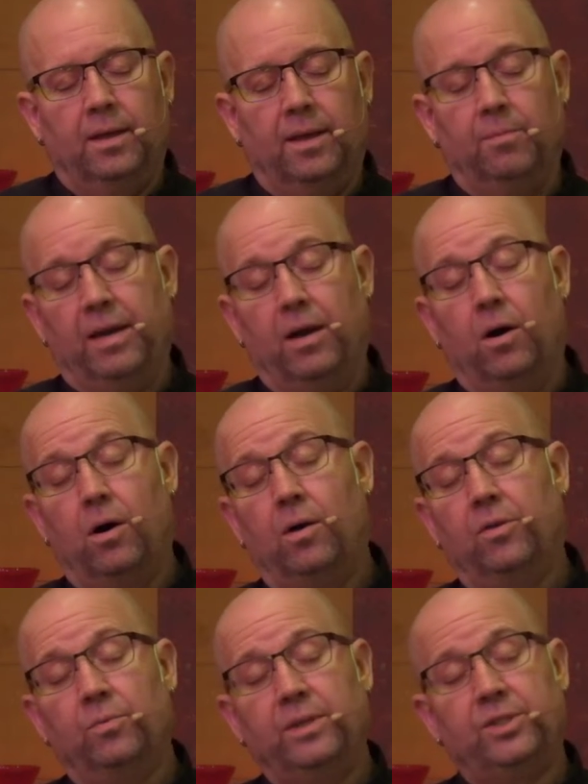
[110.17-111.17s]
And may
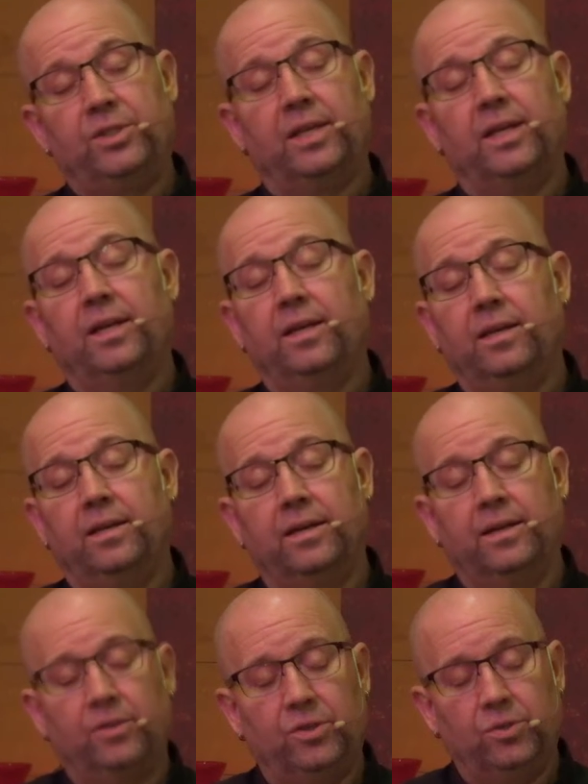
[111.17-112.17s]
all that we say
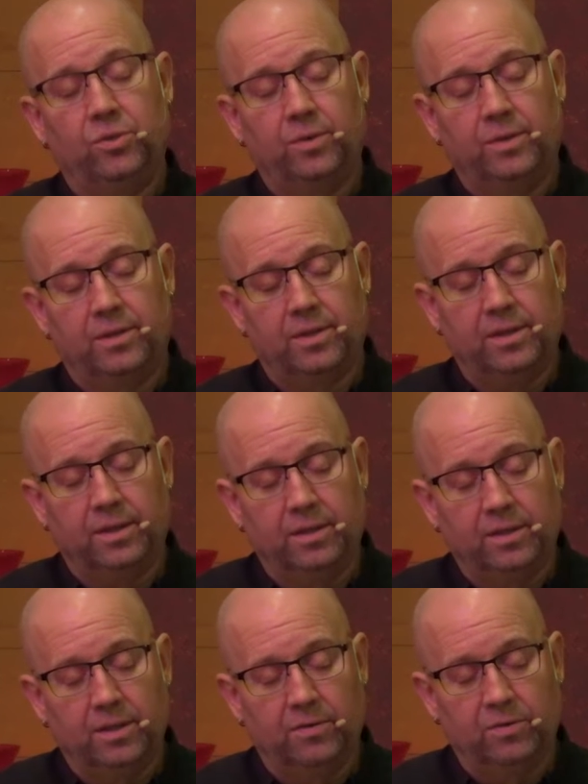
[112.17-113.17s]
and do and
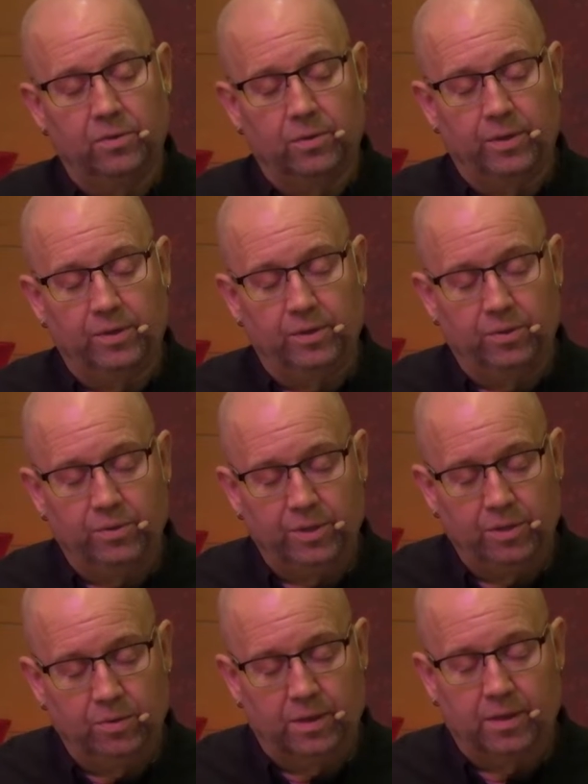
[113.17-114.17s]
think give glory to who
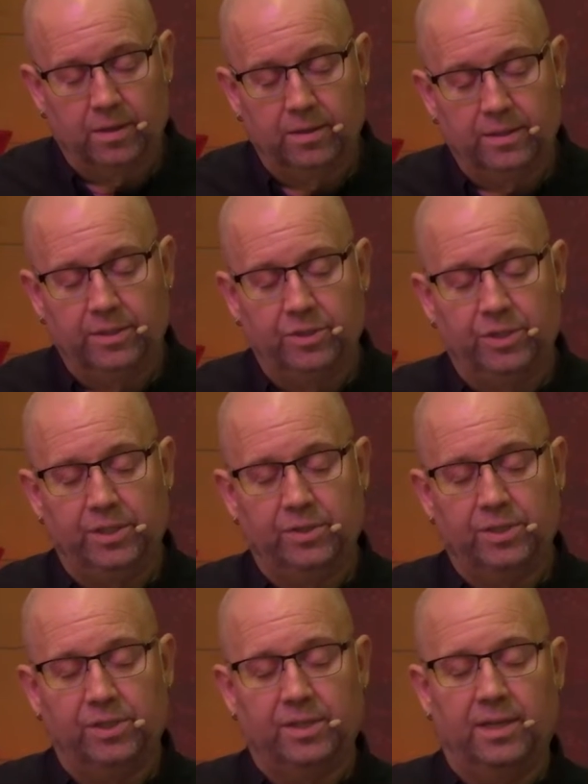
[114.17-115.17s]
you are, in
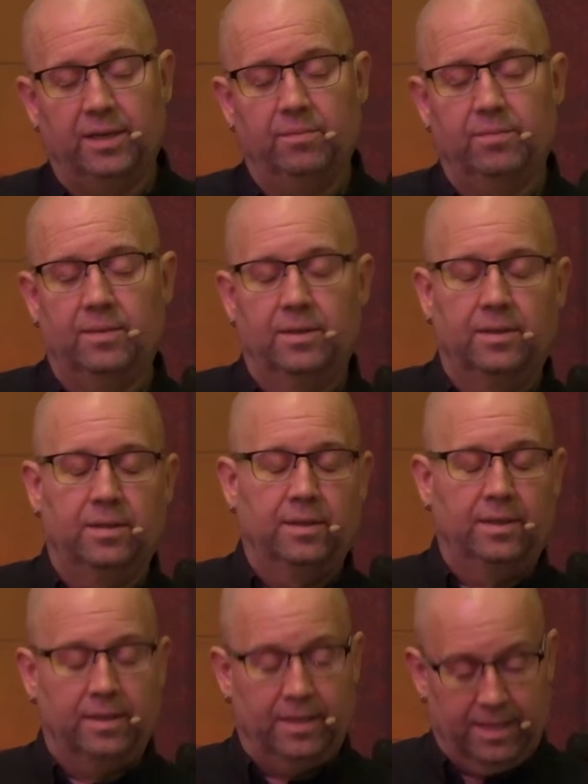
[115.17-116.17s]
Jesus' name.
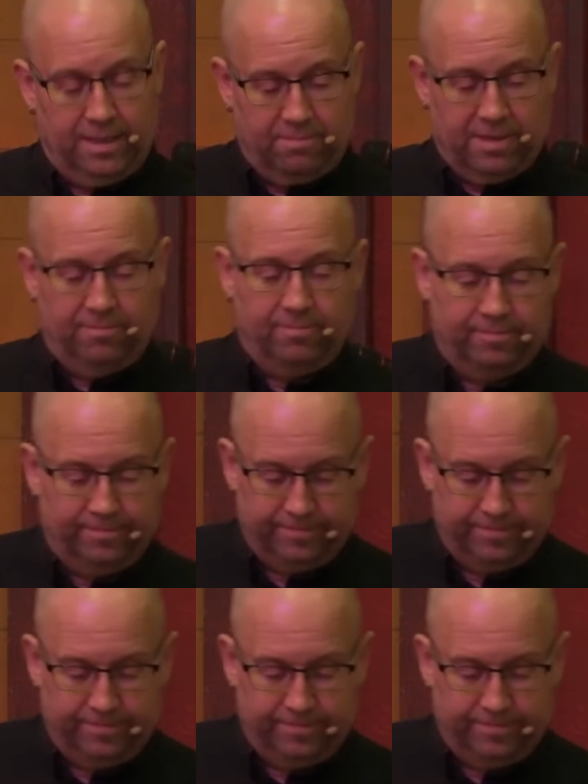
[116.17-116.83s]
Amen.